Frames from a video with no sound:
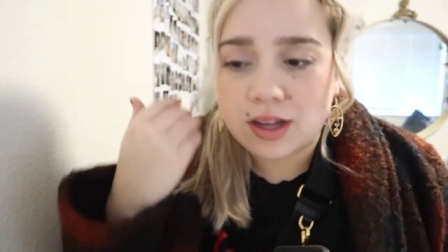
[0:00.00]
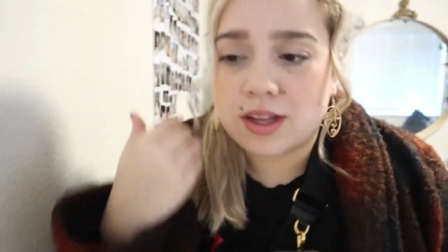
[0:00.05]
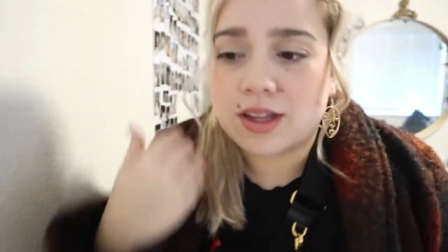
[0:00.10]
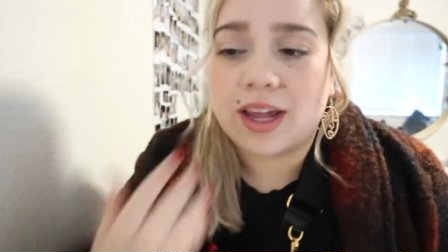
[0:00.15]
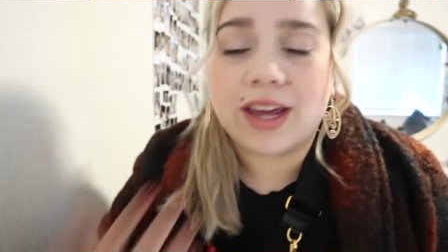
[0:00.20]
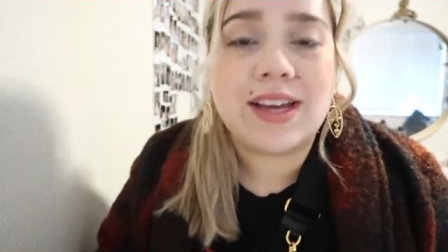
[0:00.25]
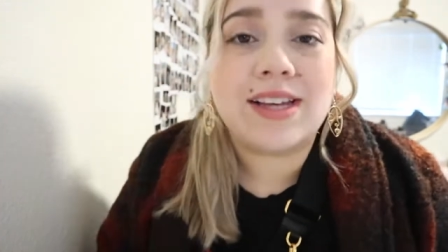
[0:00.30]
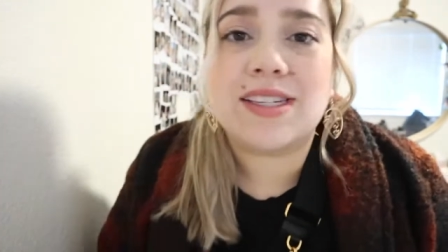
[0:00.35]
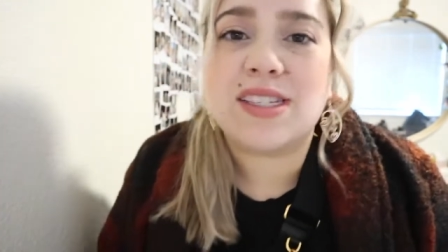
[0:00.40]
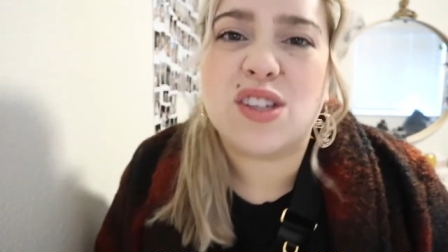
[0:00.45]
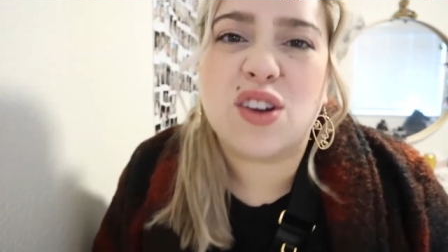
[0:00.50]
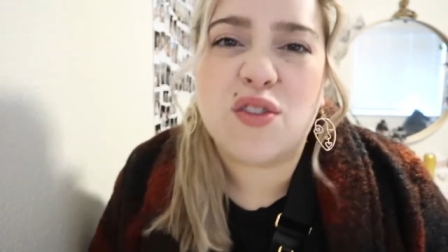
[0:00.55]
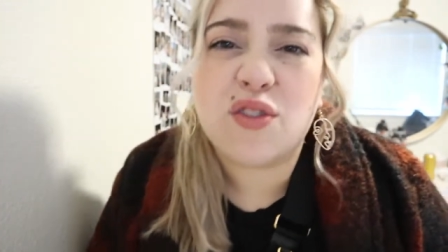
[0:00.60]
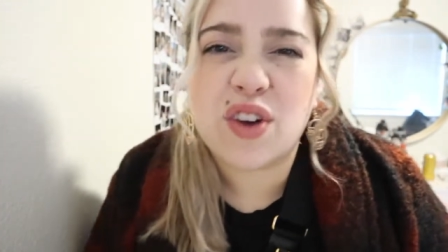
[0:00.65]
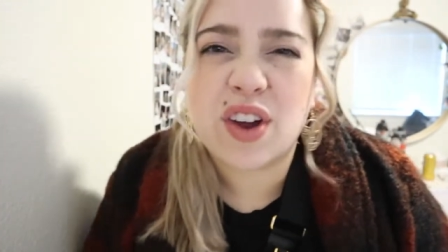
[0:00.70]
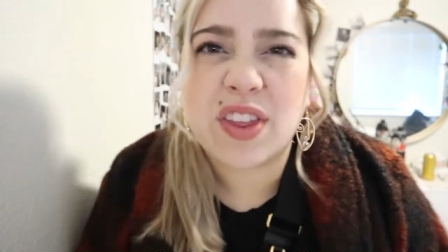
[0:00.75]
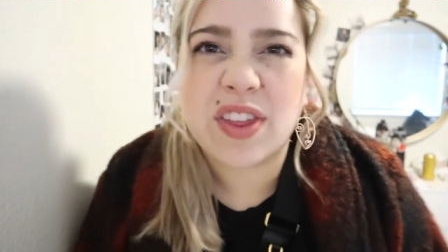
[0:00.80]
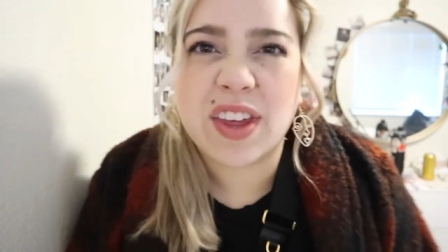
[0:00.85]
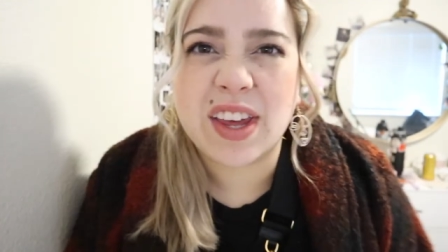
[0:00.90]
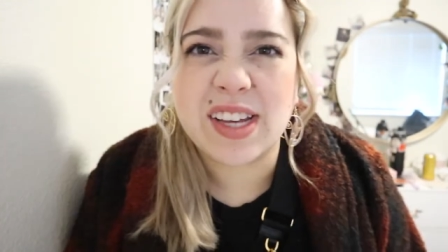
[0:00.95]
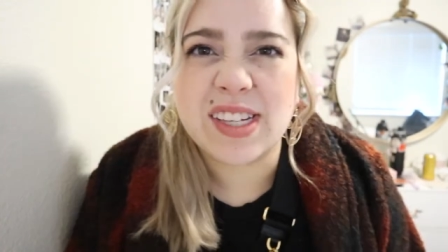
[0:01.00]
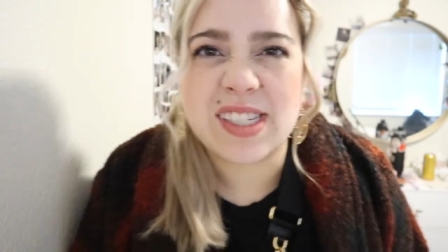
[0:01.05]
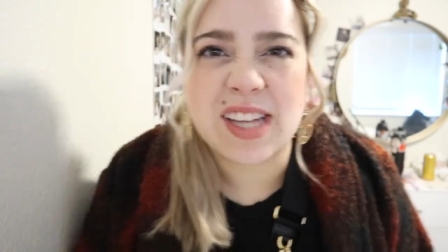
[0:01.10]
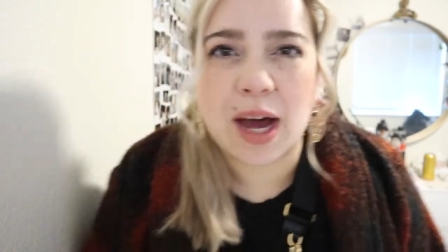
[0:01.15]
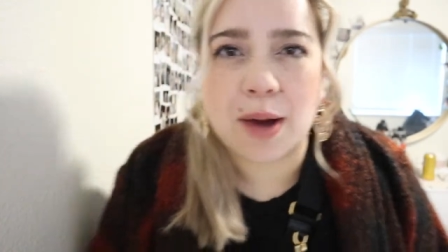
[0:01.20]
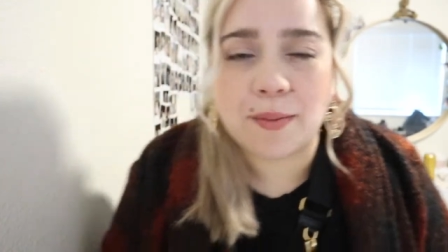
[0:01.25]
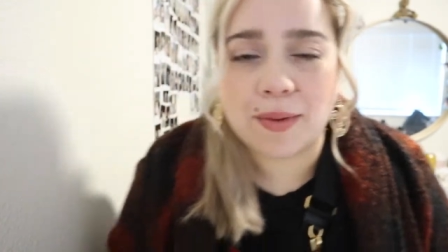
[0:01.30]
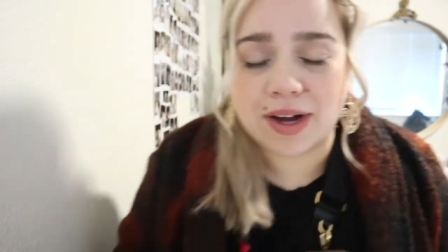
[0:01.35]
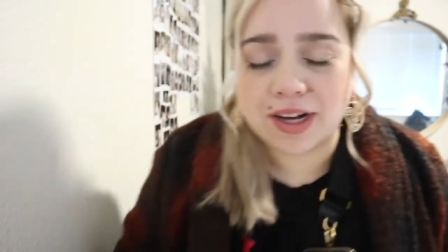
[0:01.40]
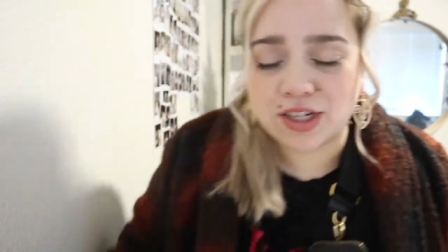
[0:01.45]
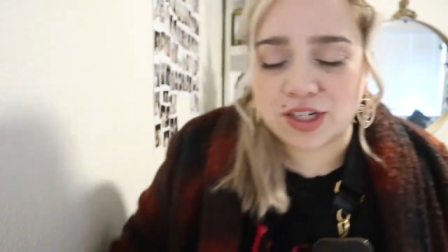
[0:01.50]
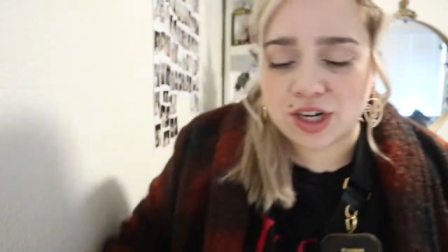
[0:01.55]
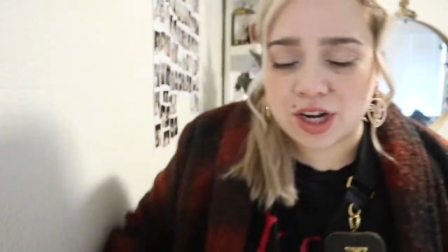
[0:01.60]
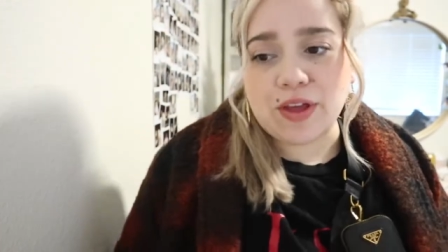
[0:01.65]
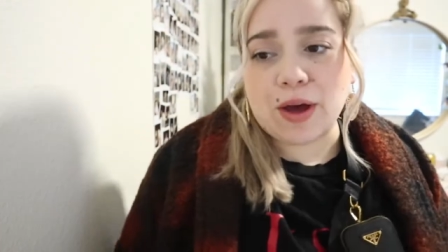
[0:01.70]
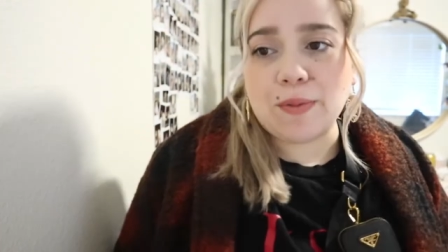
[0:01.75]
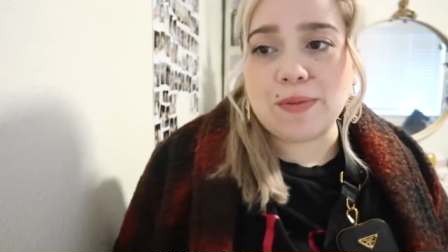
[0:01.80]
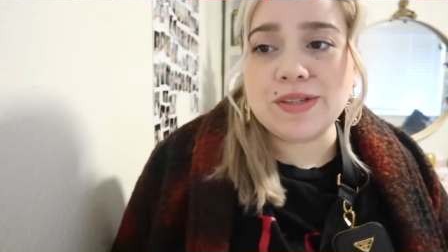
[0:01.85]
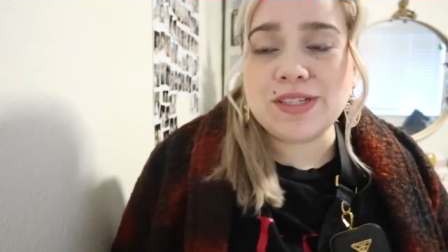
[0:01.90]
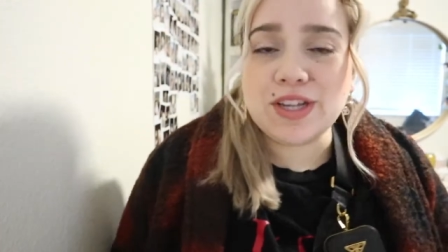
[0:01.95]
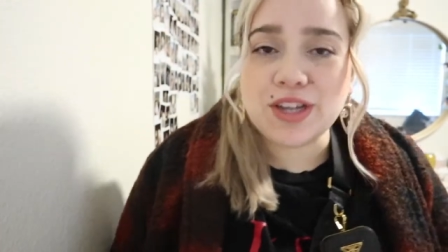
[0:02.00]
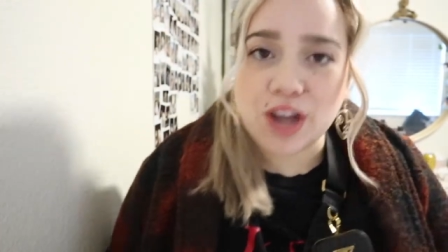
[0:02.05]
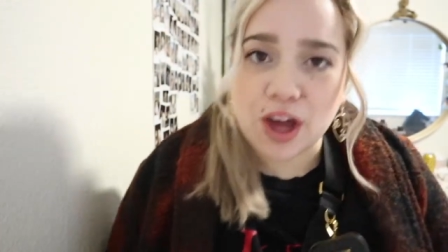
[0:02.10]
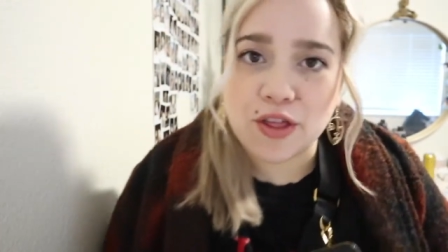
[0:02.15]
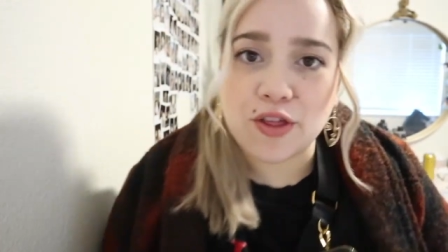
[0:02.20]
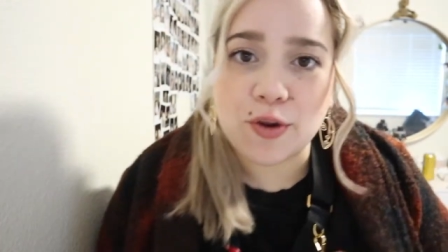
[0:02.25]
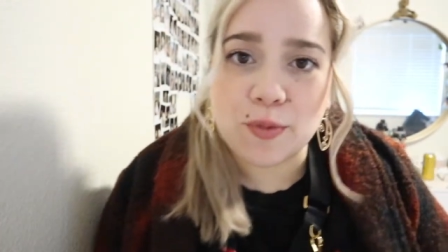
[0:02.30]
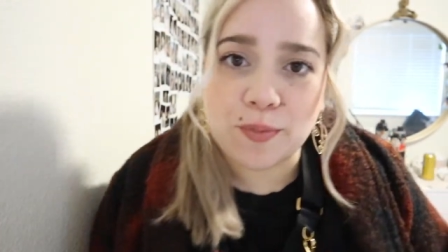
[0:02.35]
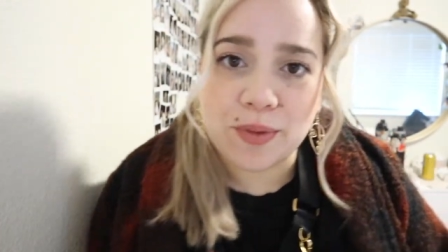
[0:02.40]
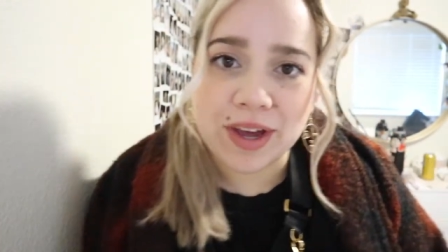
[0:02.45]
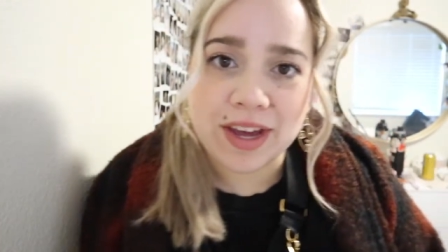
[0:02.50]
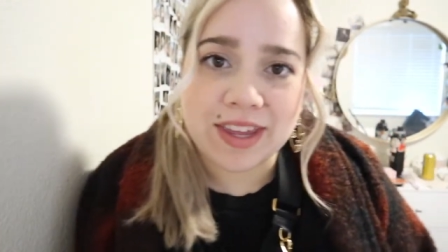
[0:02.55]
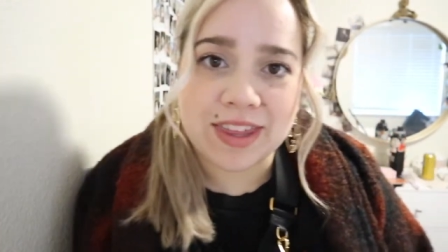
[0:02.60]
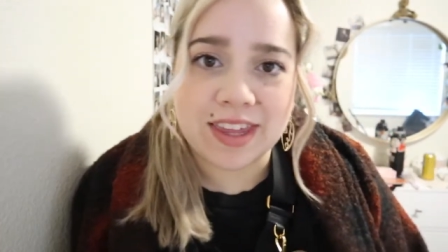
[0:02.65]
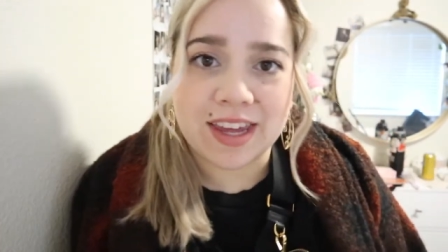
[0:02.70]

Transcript: like silvery things that much. That was another big